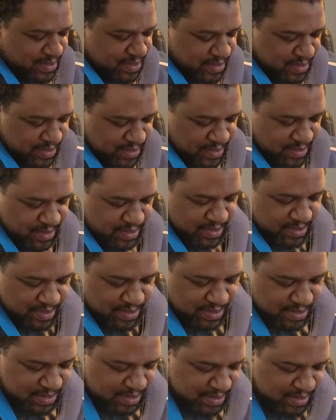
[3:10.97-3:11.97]

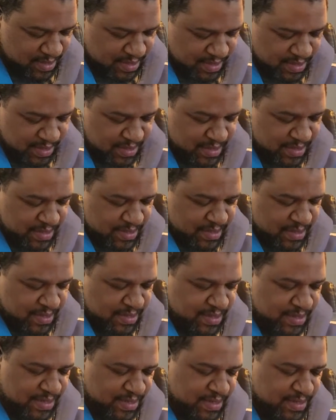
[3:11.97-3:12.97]

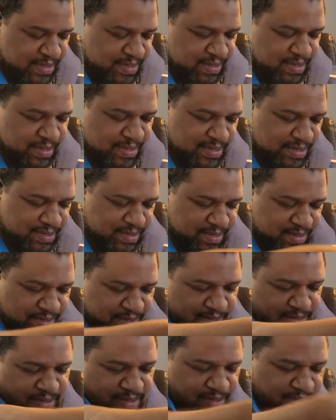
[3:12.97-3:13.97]

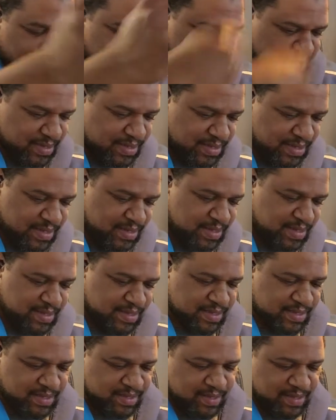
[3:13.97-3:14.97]

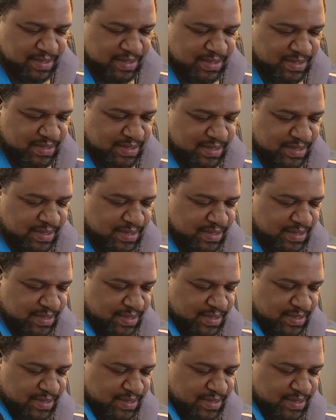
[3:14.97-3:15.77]
[no speech]